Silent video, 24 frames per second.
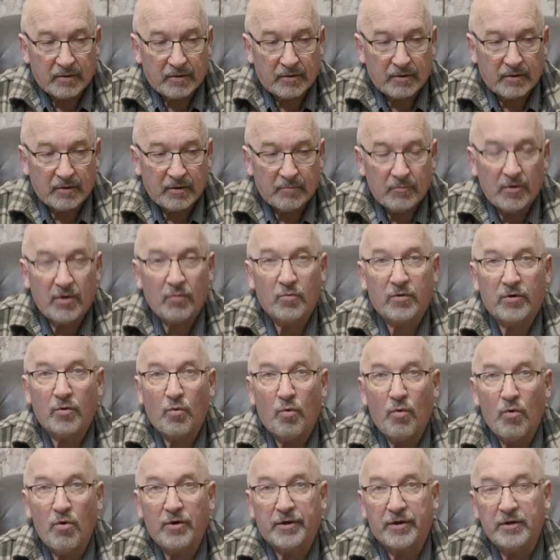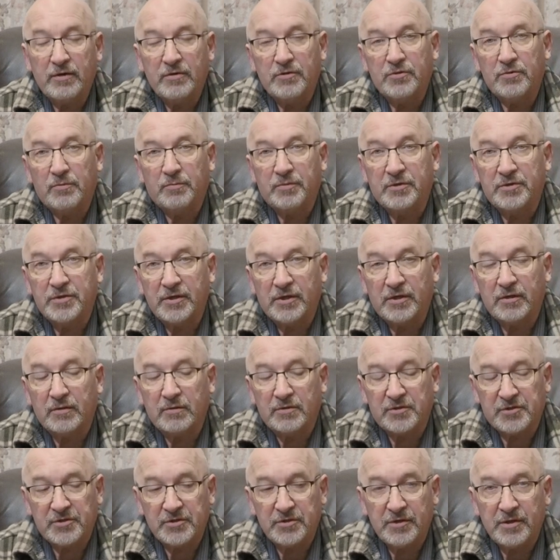I might want to walk into a particular
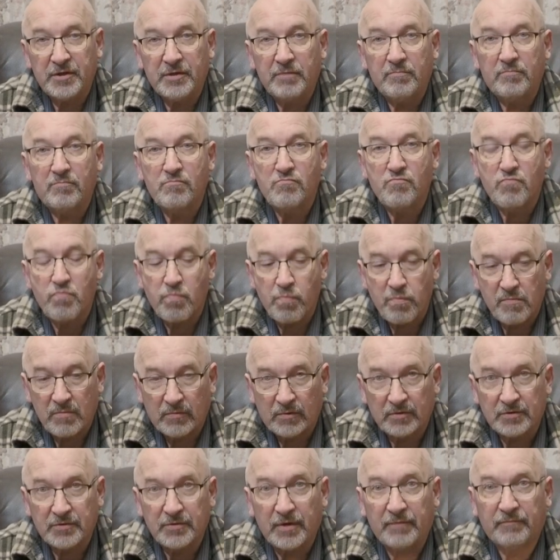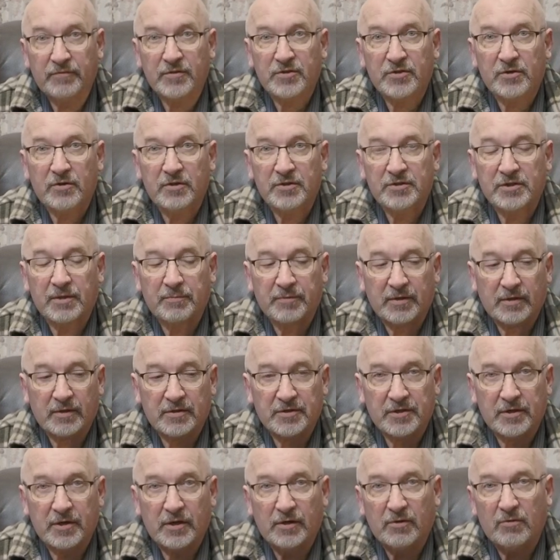scene to emphasise something that's
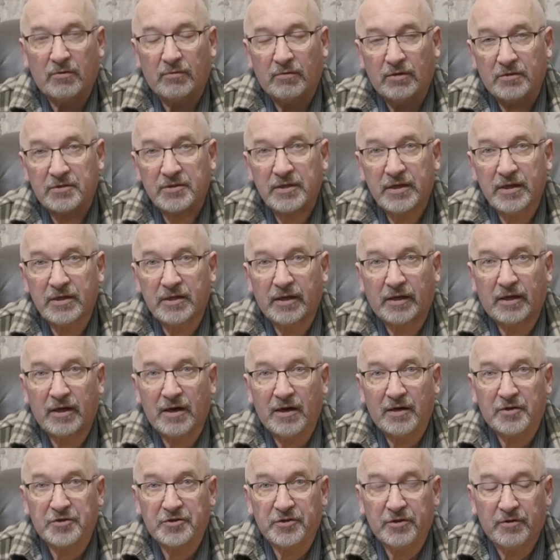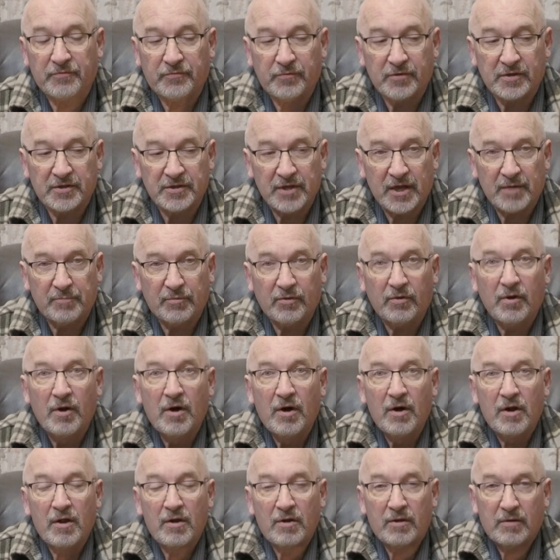going on. Let's say at a car show, for example,
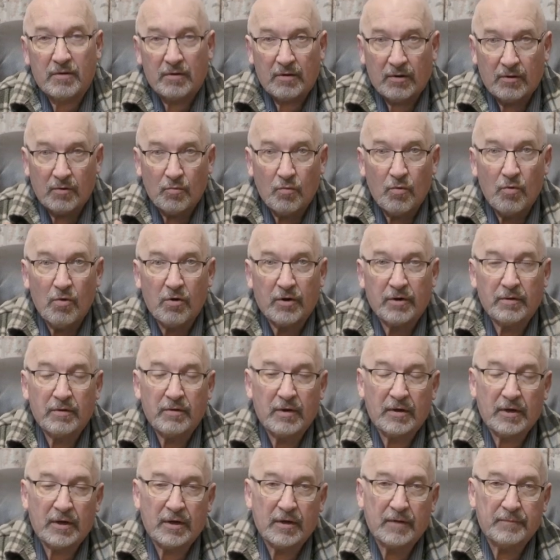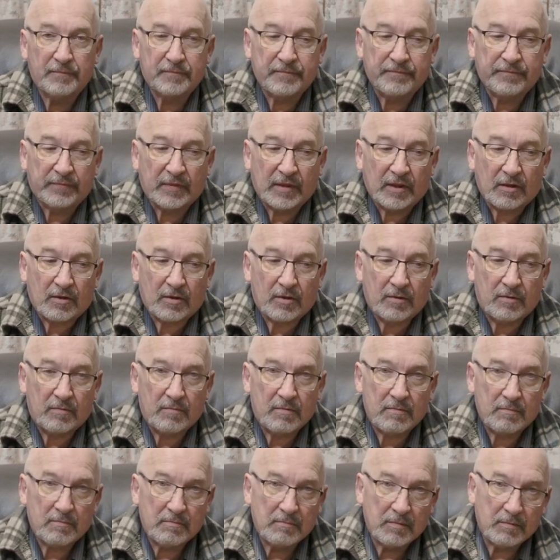I'll walk
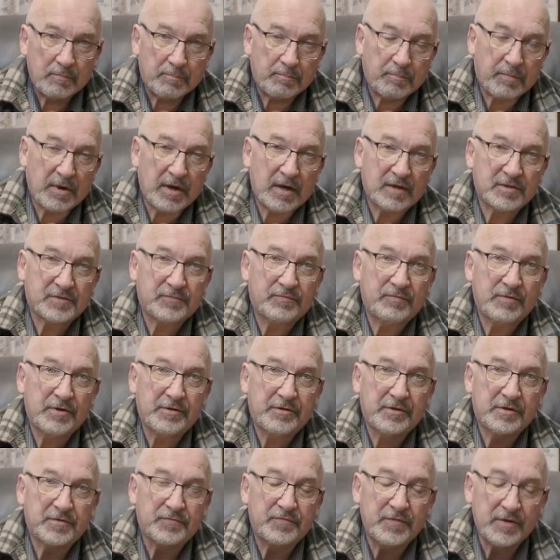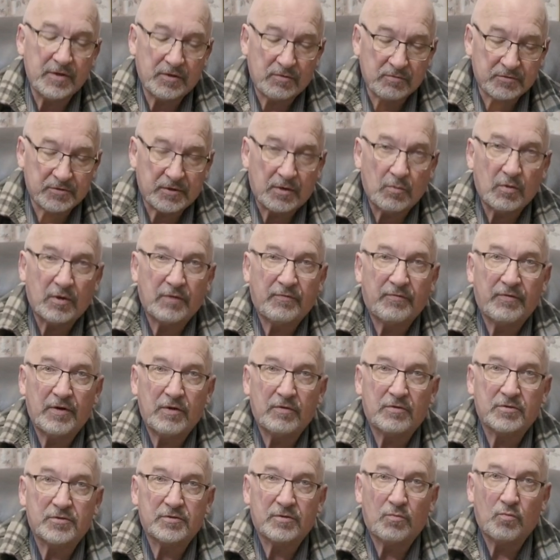past various vehicles and I want to focus on